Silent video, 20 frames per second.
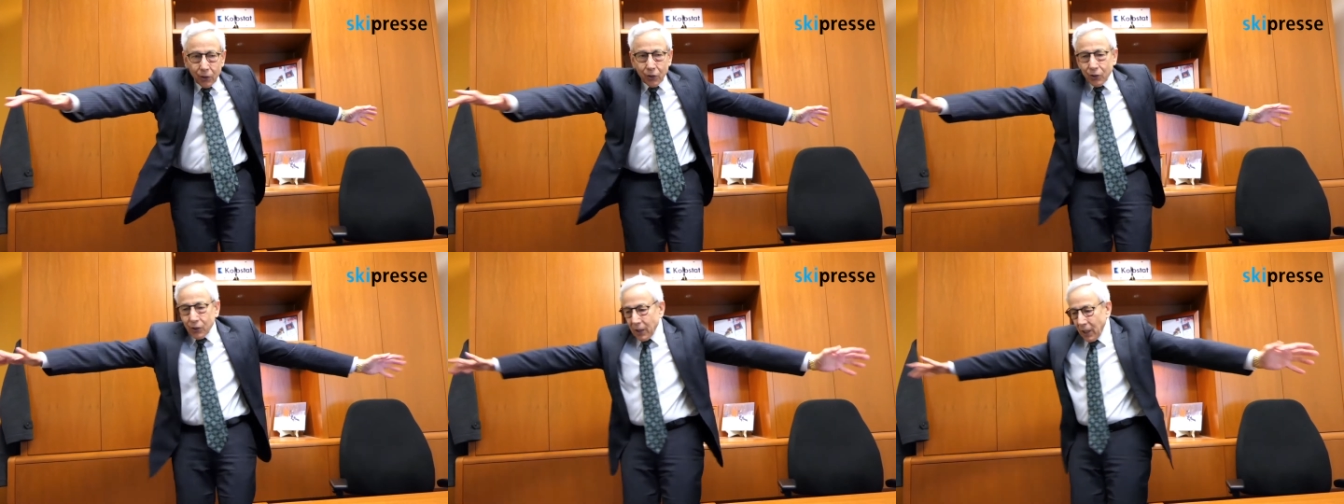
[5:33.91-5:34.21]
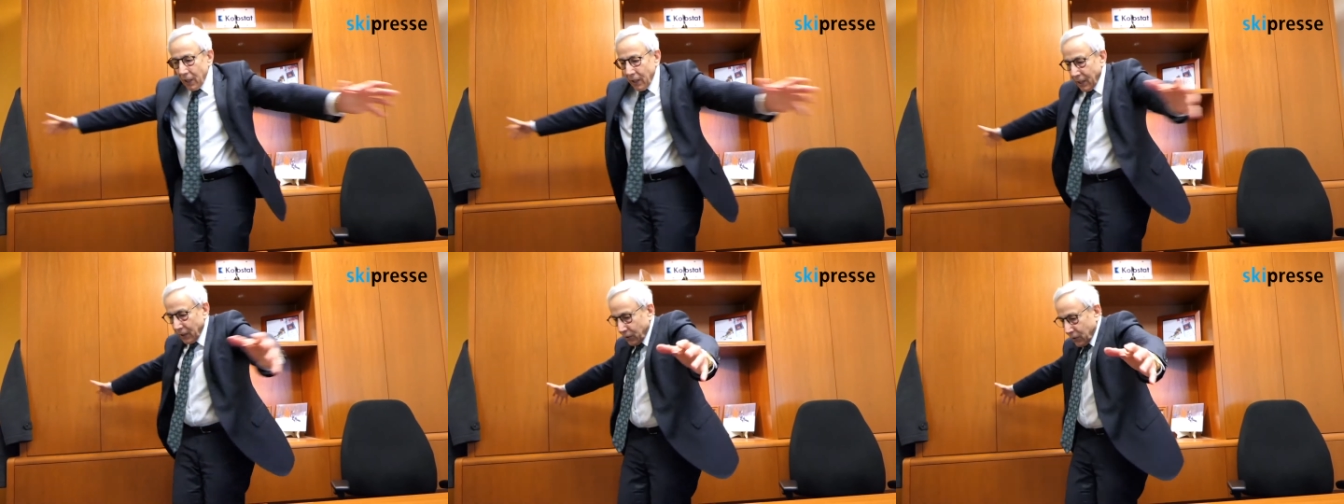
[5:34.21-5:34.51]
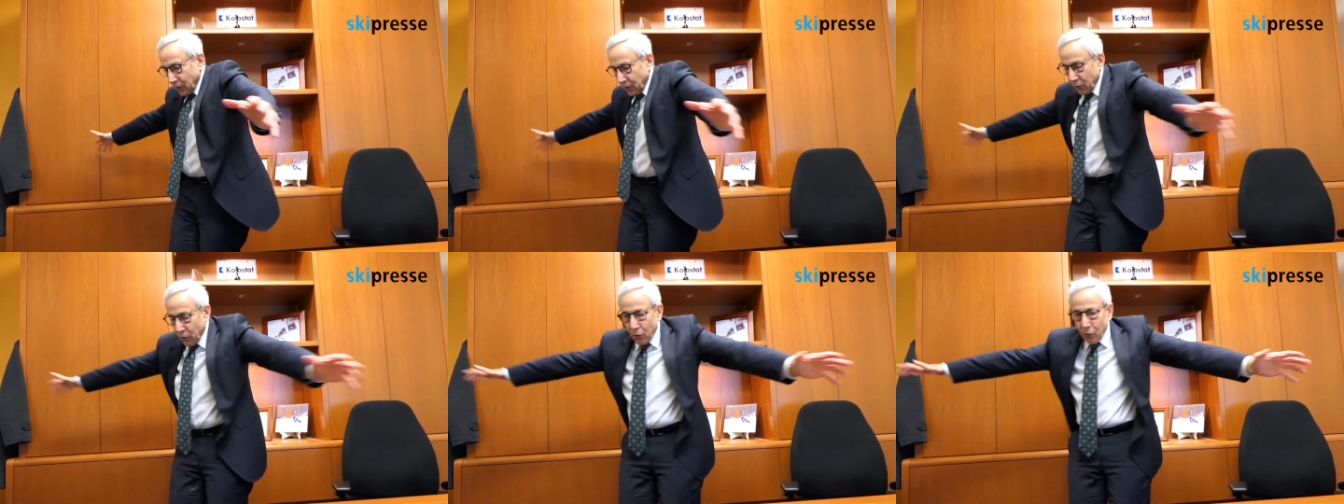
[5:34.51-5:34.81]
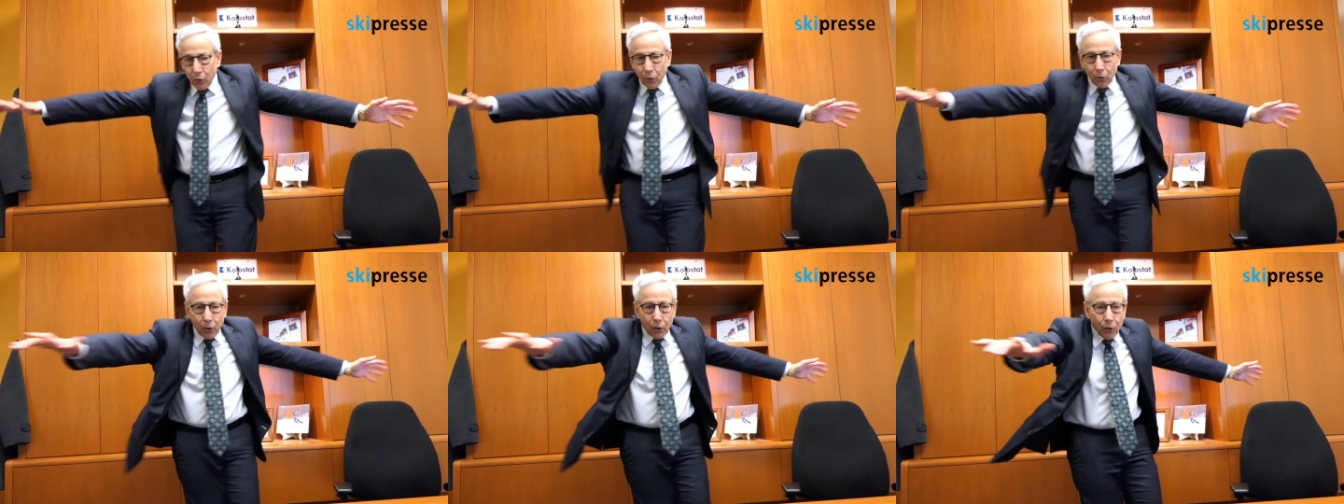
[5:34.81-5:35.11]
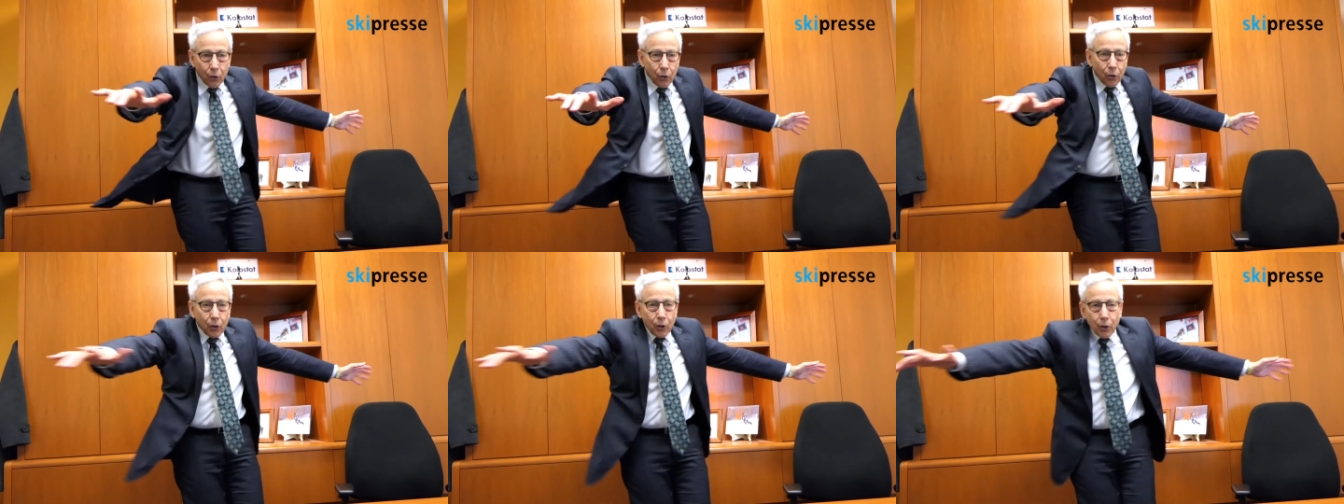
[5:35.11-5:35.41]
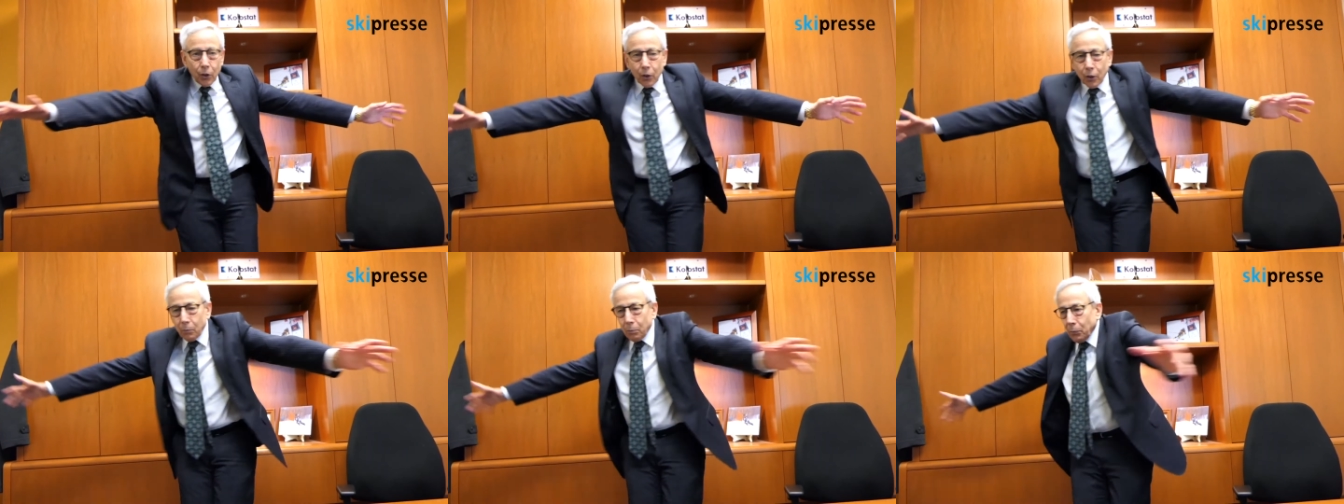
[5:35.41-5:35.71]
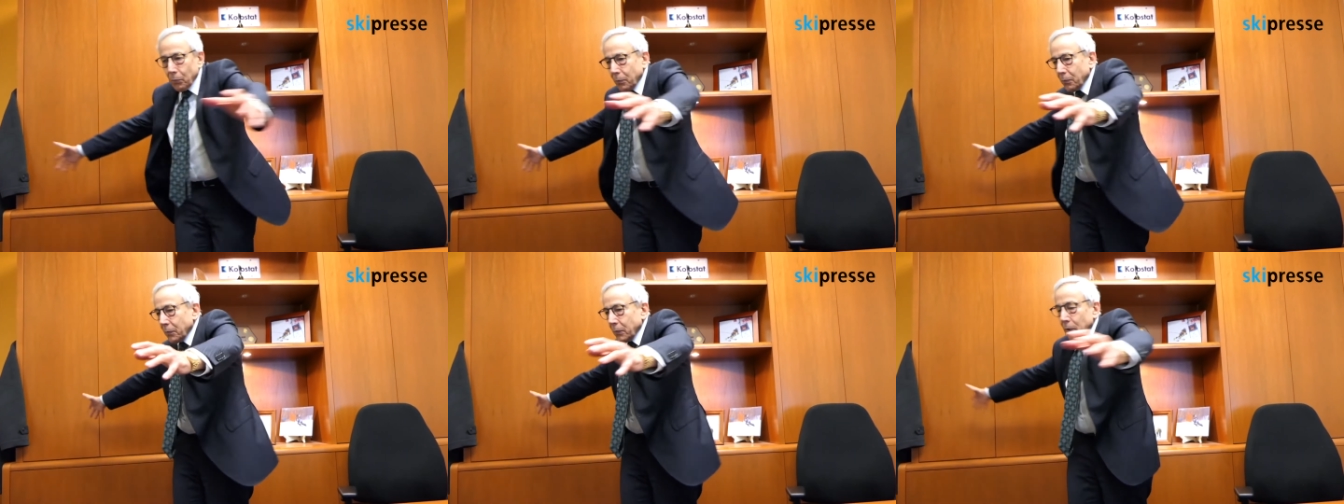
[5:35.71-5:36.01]
see that you you could, you could, you'd,
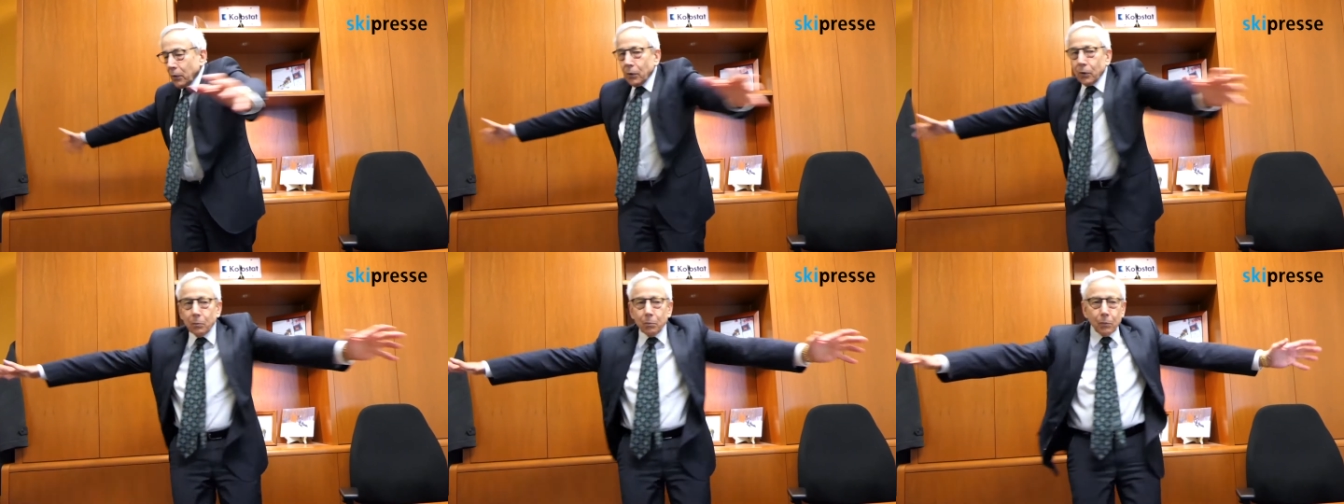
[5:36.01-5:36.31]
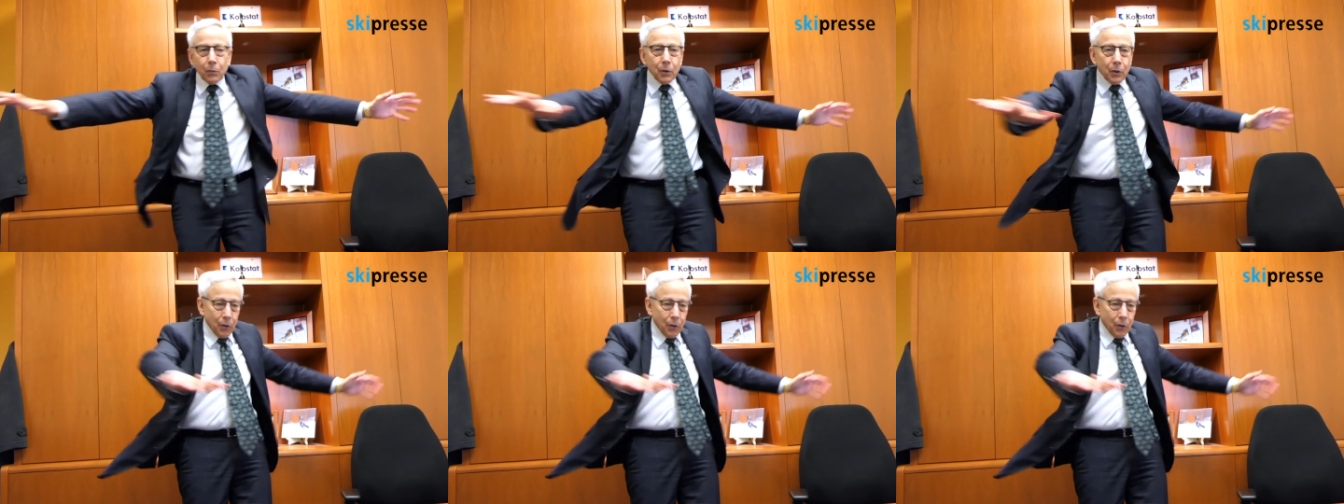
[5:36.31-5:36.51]
you'd,